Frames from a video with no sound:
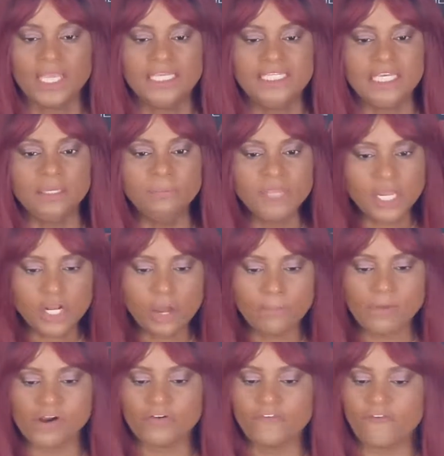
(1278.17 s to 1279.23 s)
Give me a
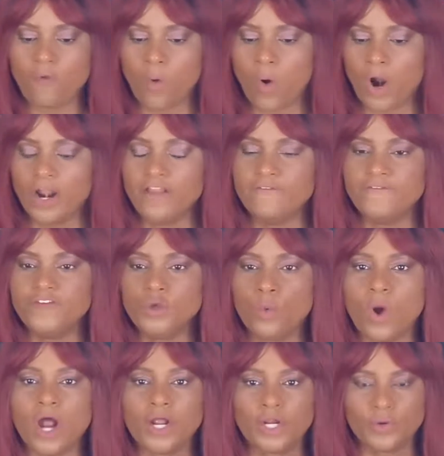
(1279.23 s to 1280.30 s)
number 4 if
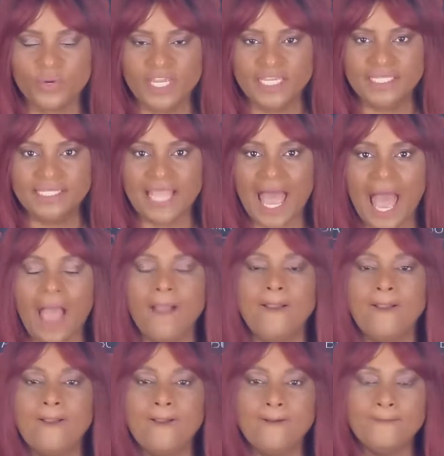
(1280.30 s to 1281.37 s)
you agree that
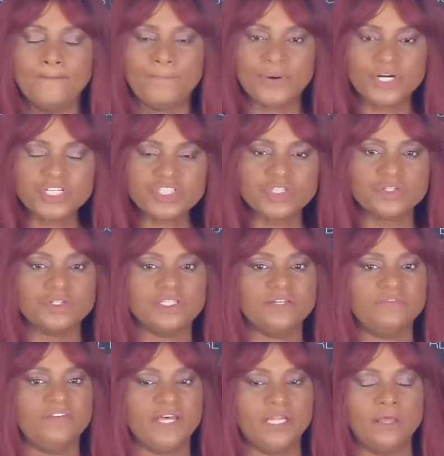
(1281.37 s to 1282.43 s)
personal
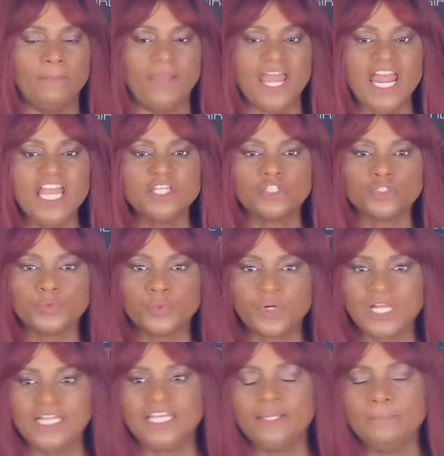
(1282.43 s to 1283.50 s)
development is
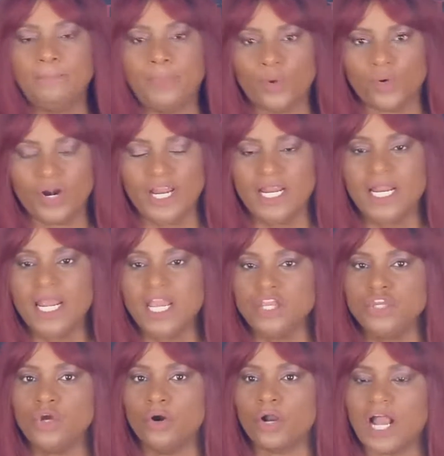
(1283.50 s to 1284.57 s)
really important
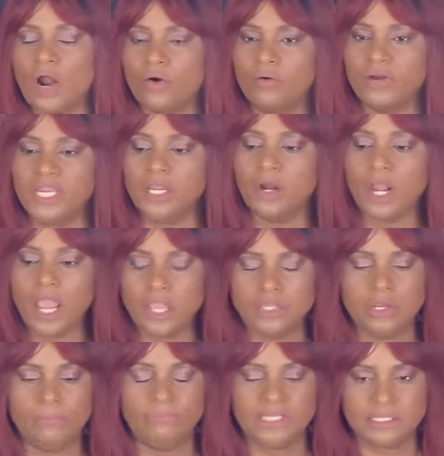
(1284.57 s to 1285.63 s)
in your career and
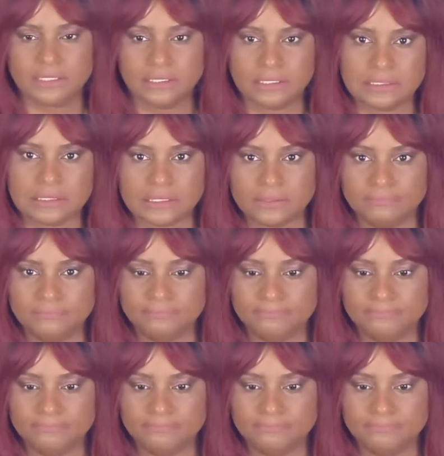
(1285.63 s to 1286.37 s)
your business.